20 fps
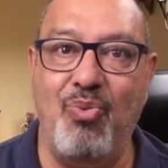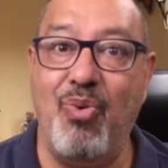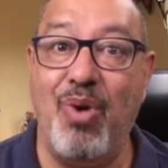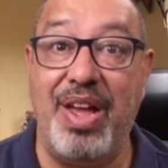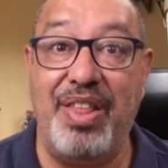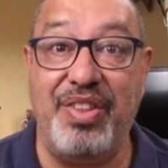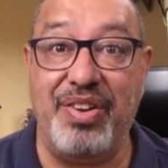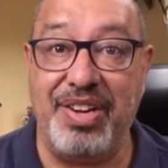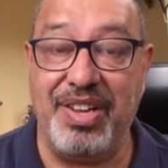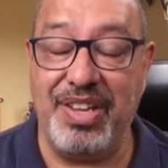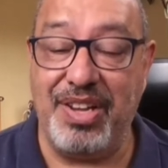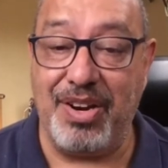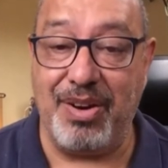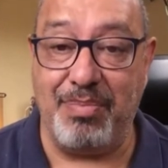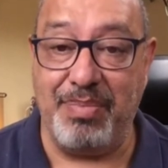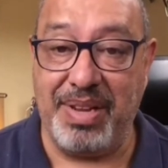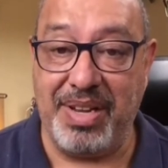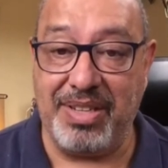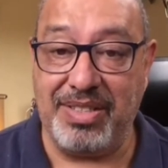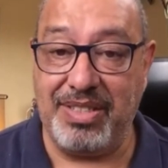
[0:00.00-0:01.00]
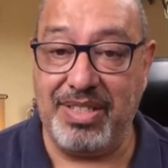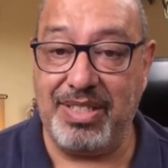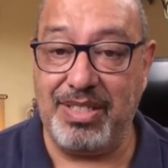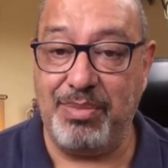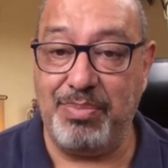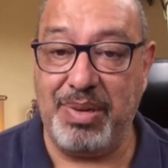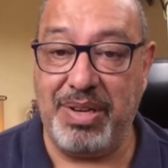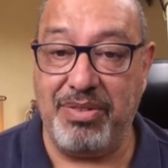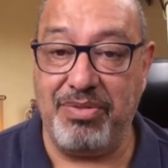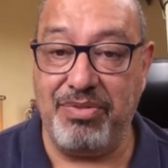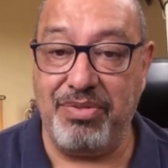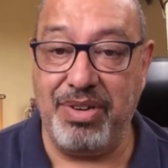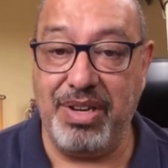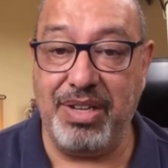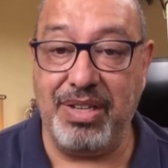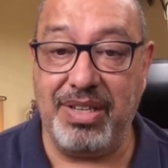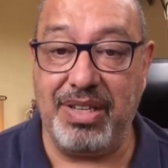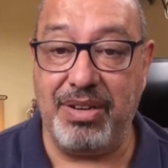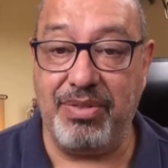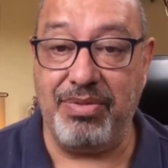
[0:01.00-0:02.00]
weather here because it's been
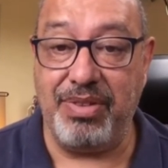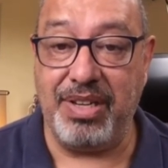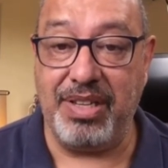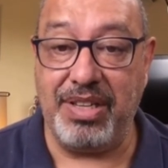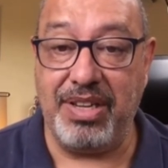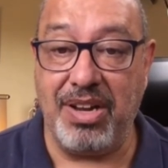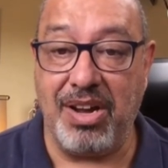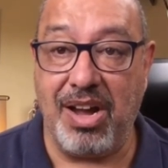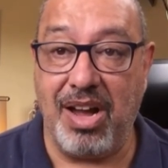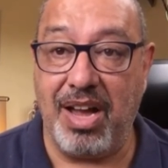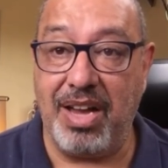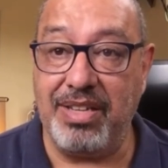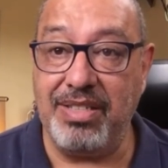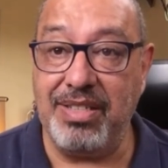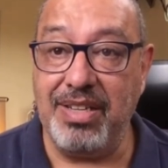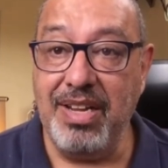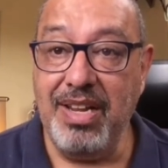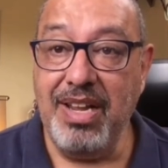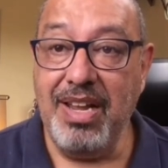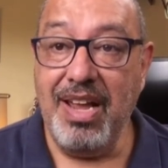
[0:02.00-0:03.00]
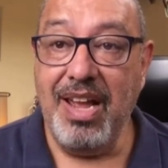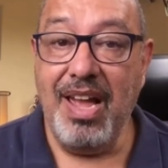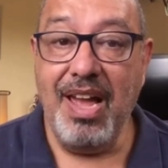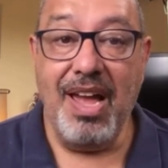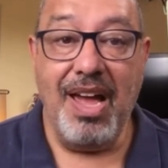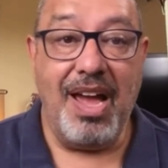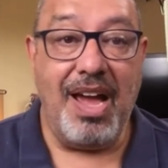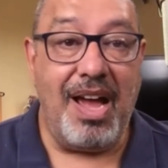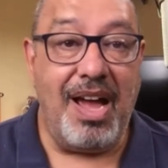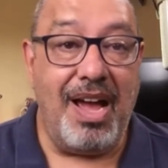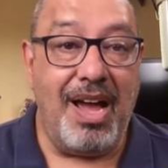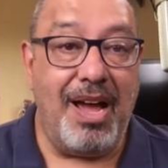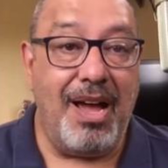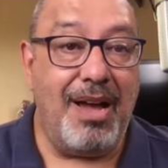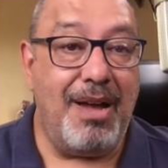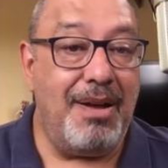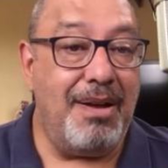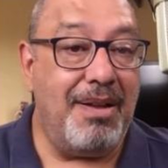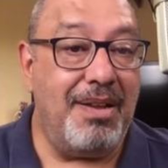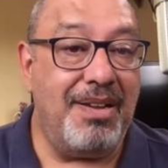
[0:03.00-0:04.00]
really, really hot.
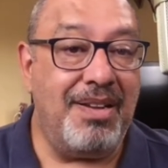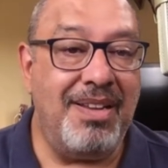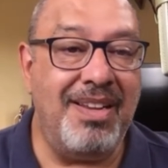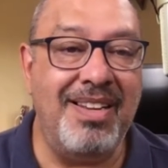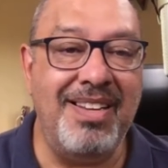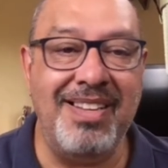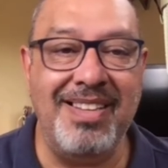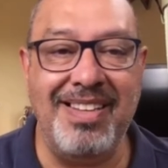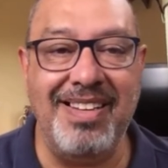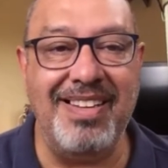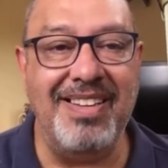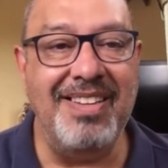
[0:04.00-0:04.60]
Uh,